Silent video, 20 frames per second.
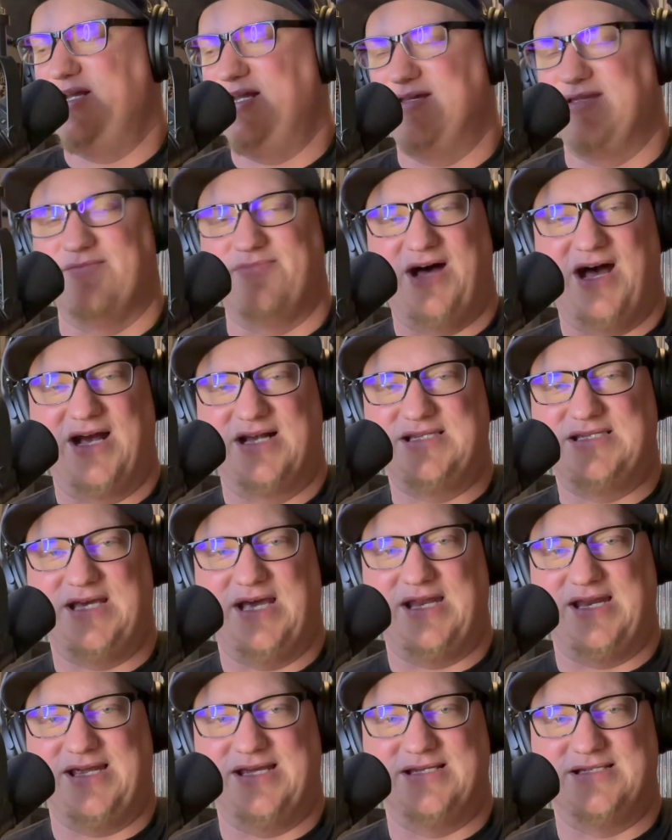of the box
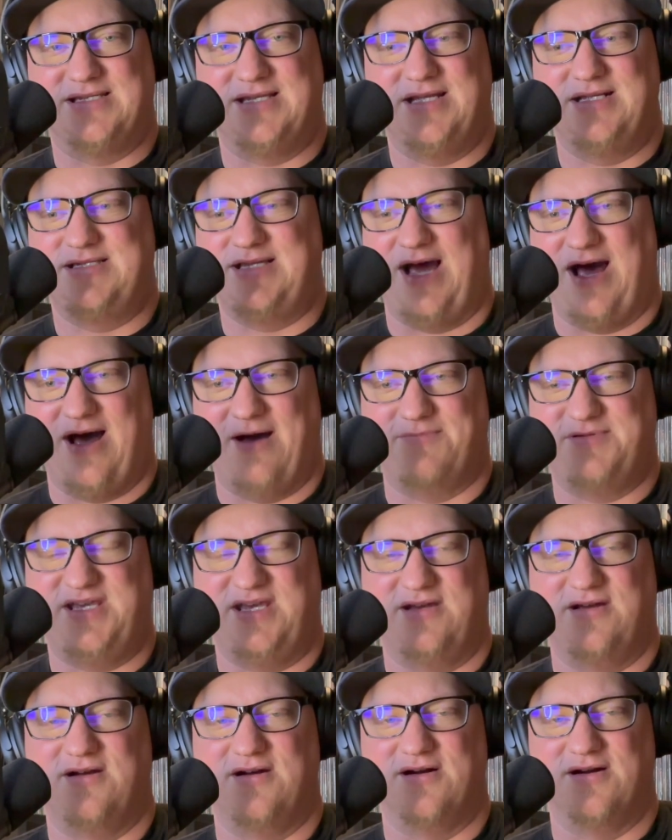set is top
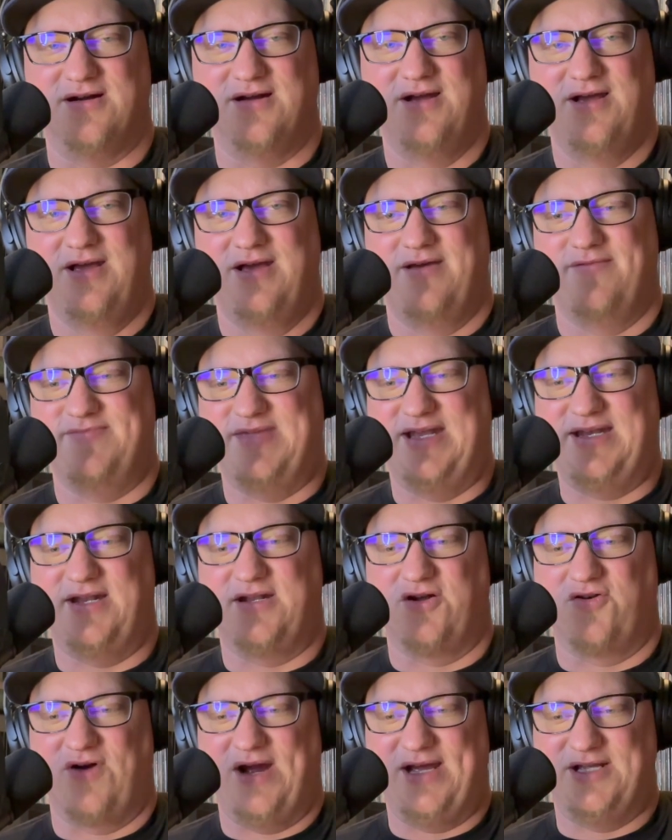tier. They did a
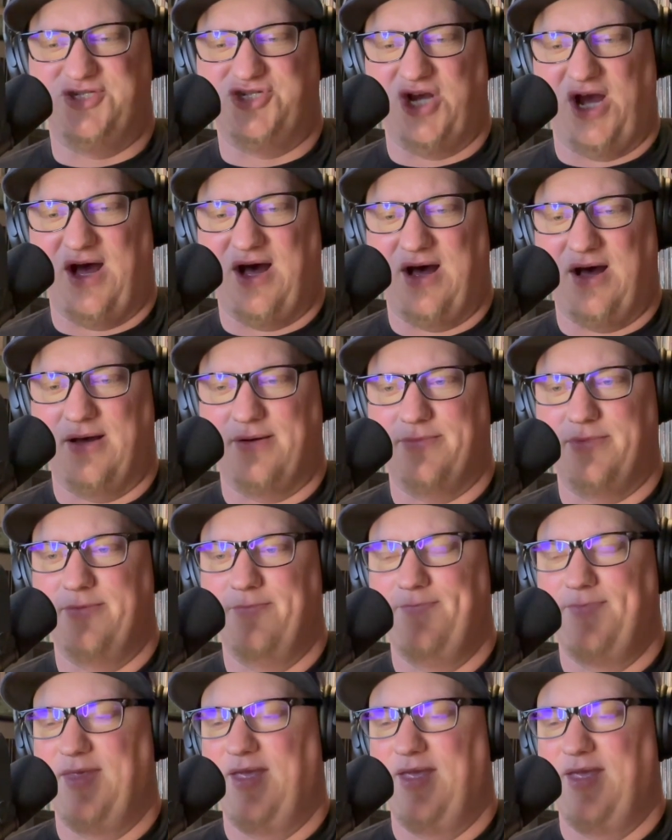great job.